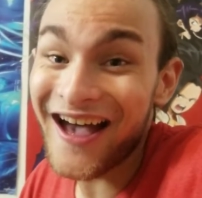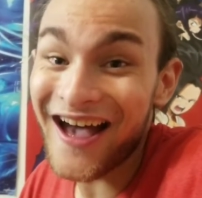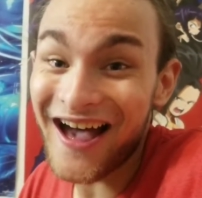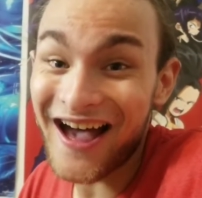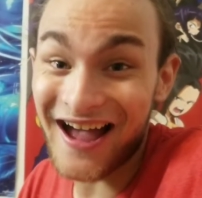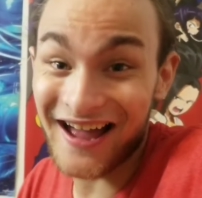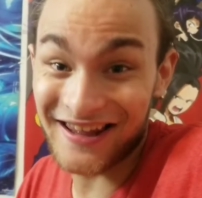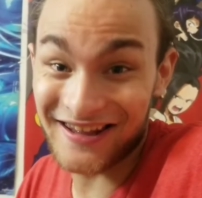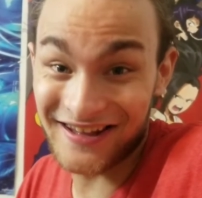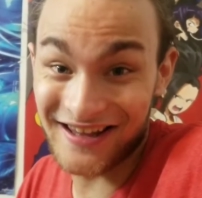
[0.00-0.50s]

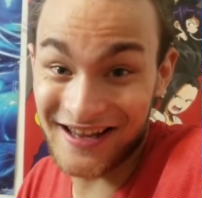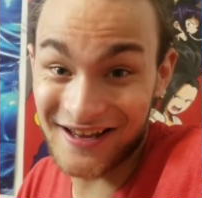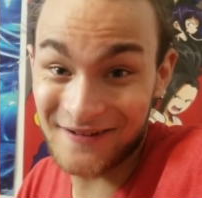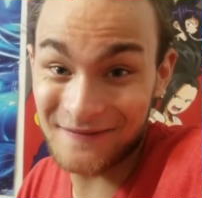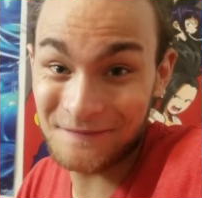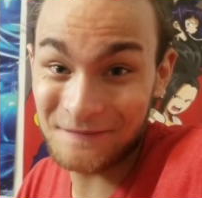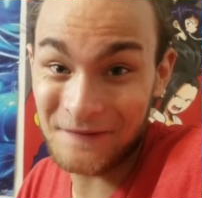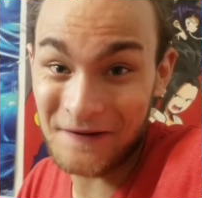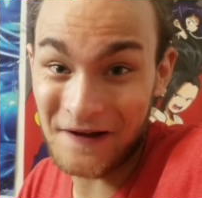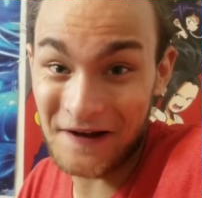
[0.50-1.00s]
I like
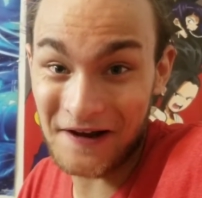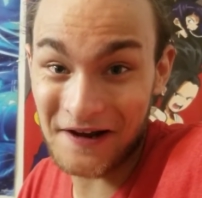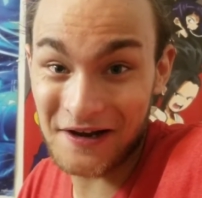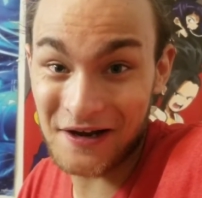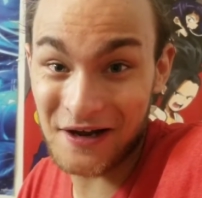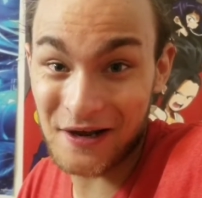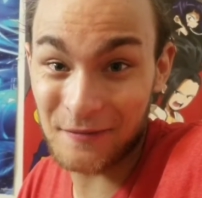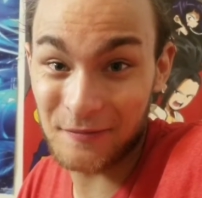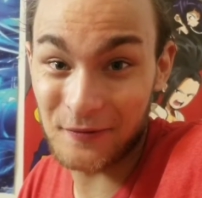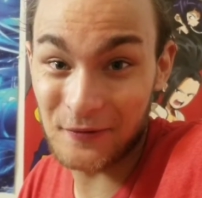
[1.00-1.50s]

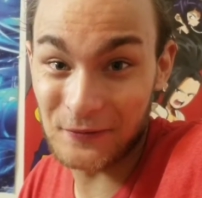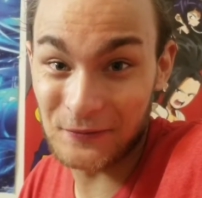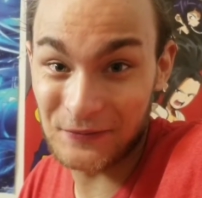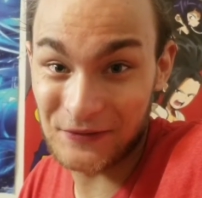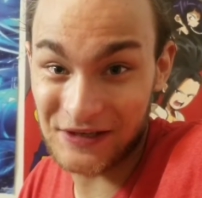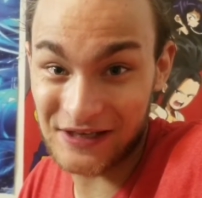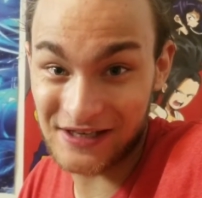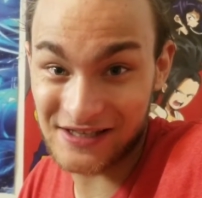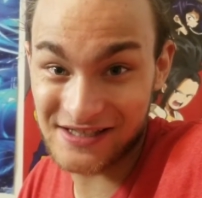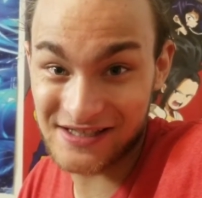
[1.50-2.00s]
pineapple
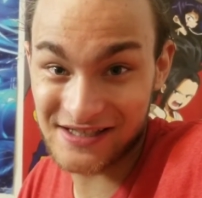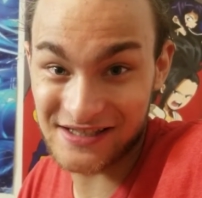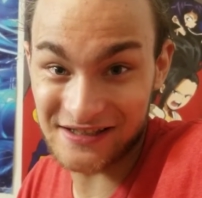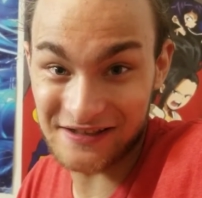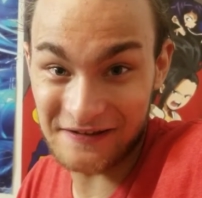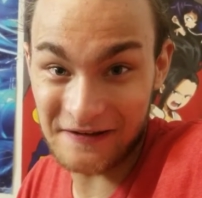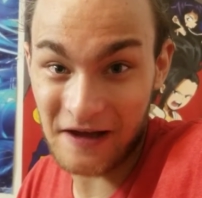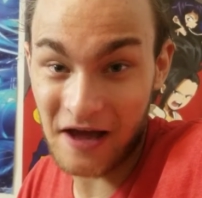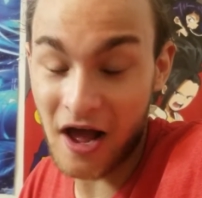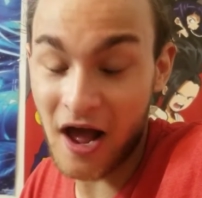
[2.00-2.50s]

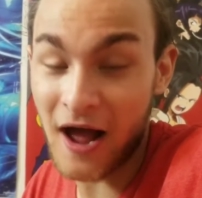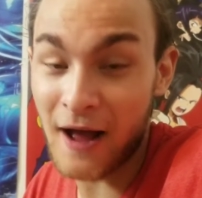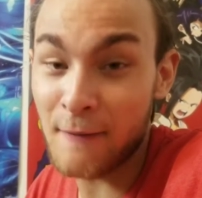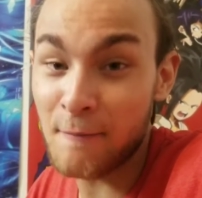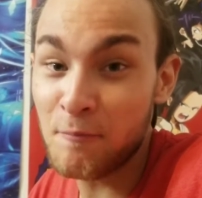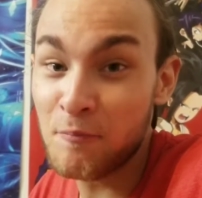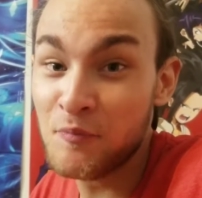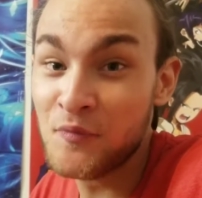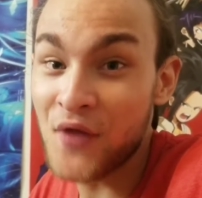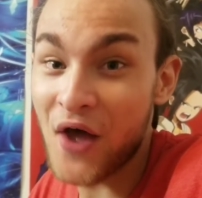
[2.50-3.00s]
pizza.
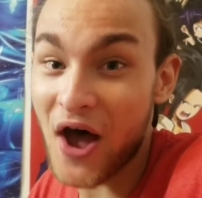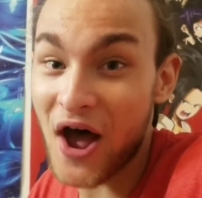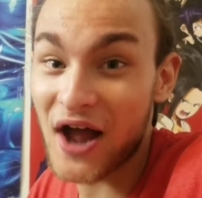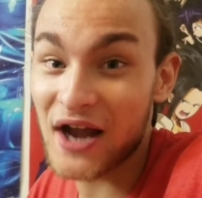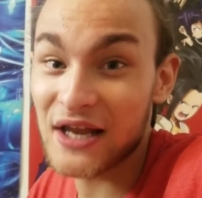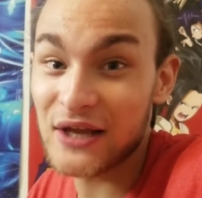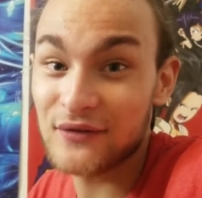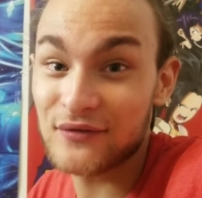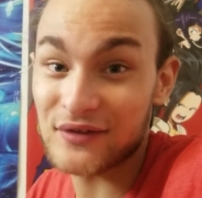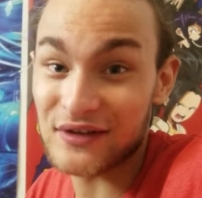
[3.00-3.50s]
I'm
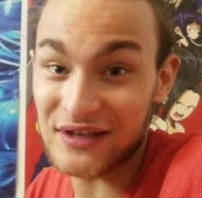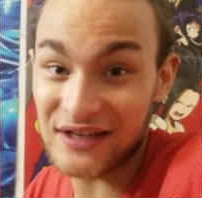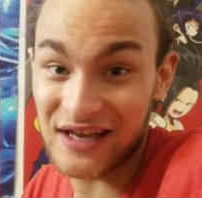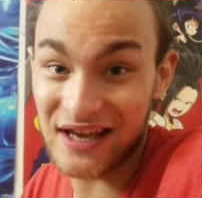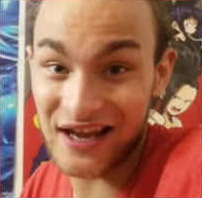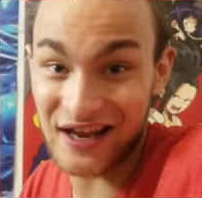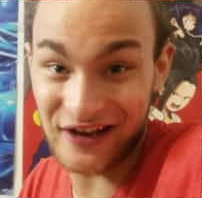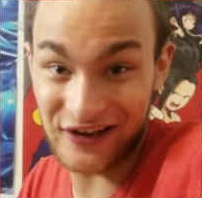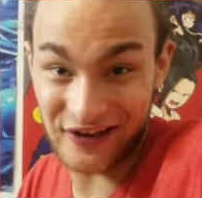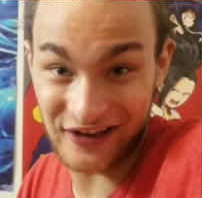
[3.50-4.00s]
not even
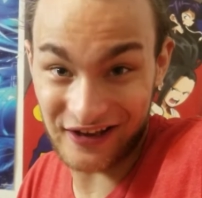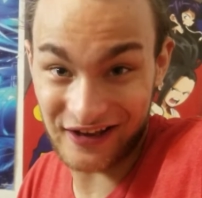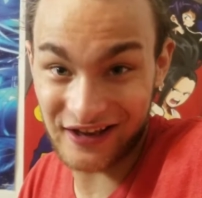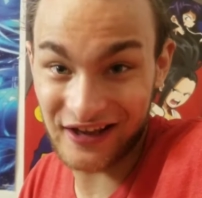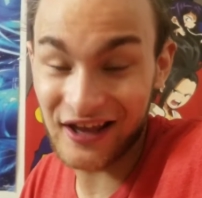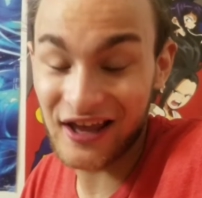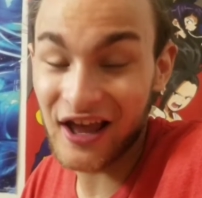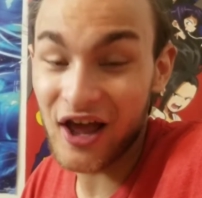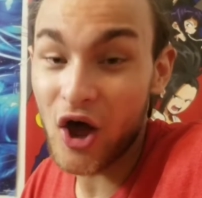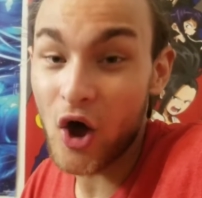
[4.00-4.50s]
kidding.
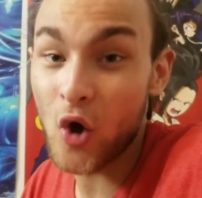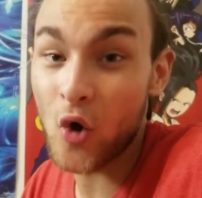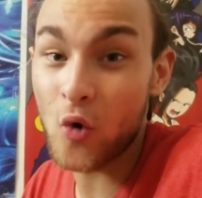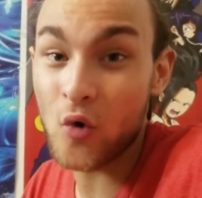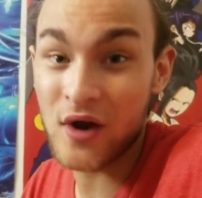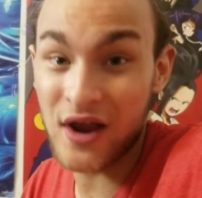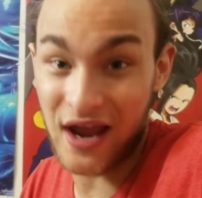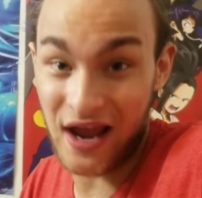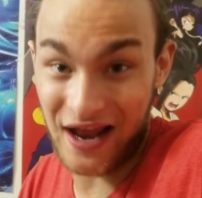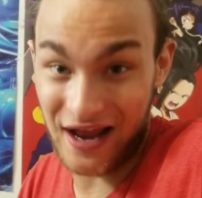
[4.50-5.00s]

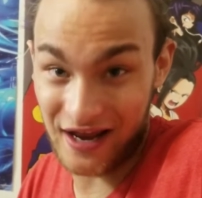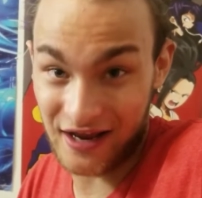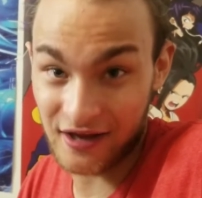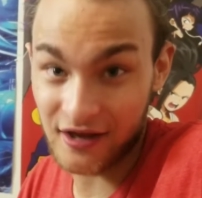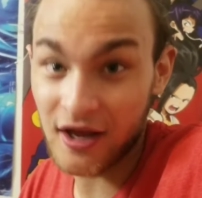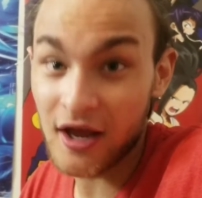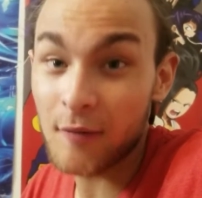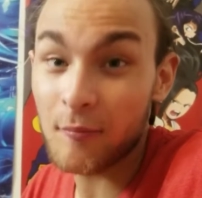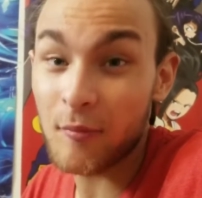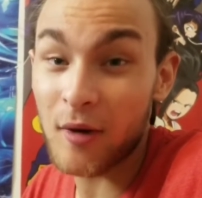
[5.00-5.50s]
Okay.
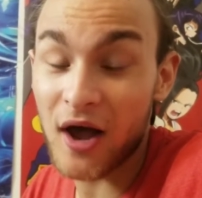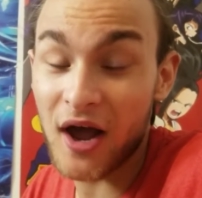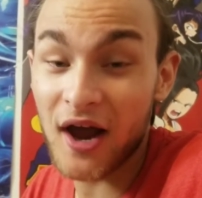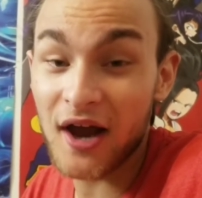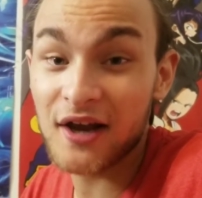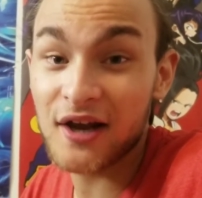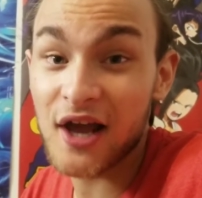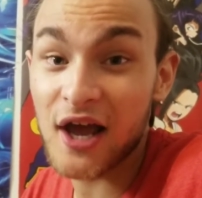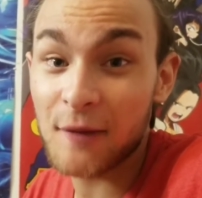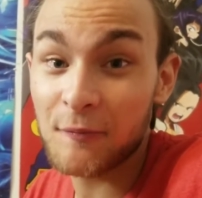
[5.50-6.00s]

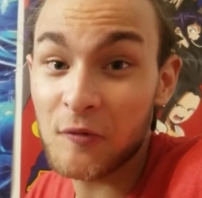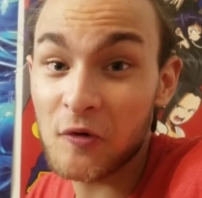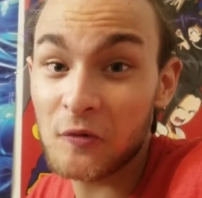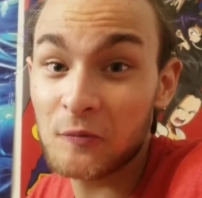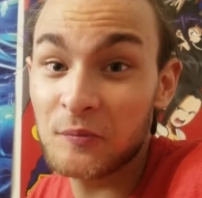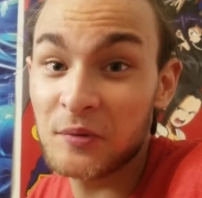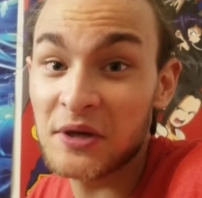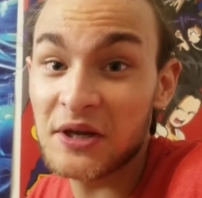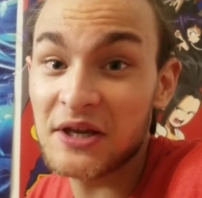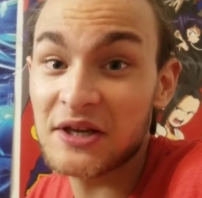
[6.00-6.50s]
Pineapple
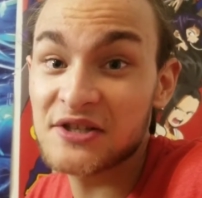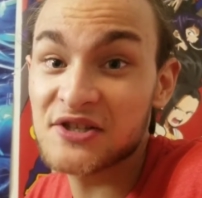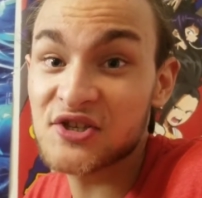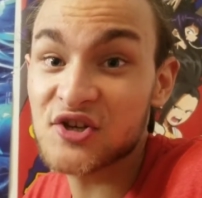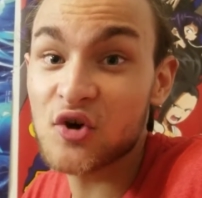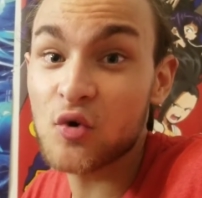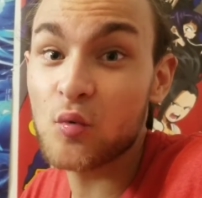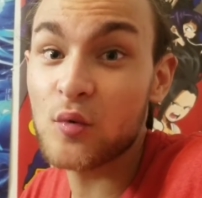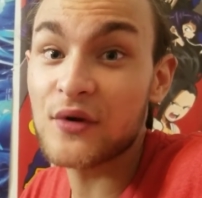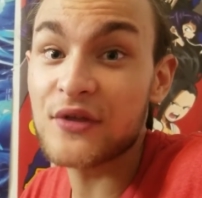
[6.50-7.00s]

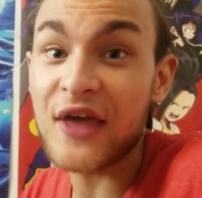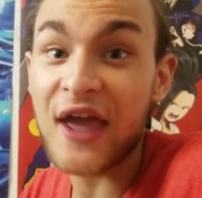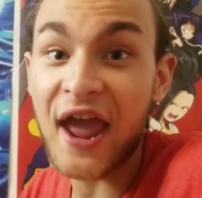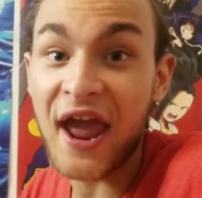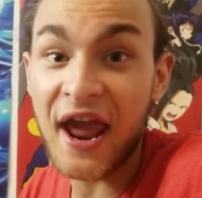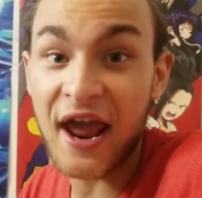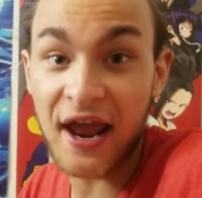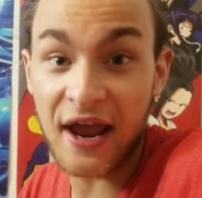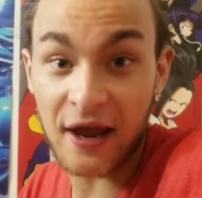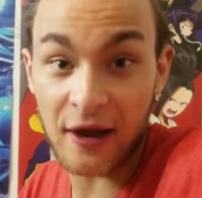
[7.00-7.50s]
pizza with
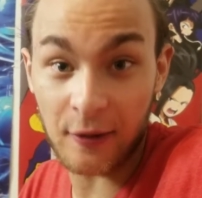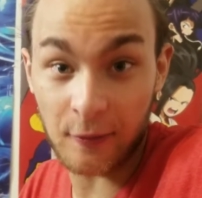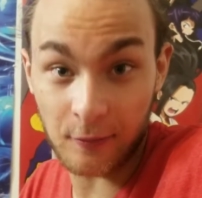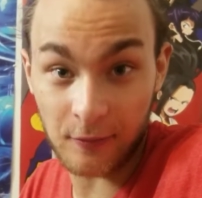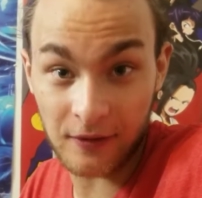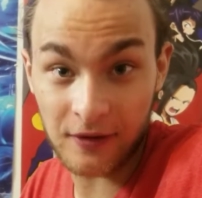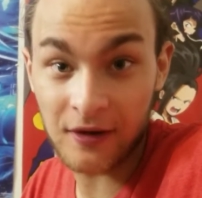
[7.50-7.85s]
ham.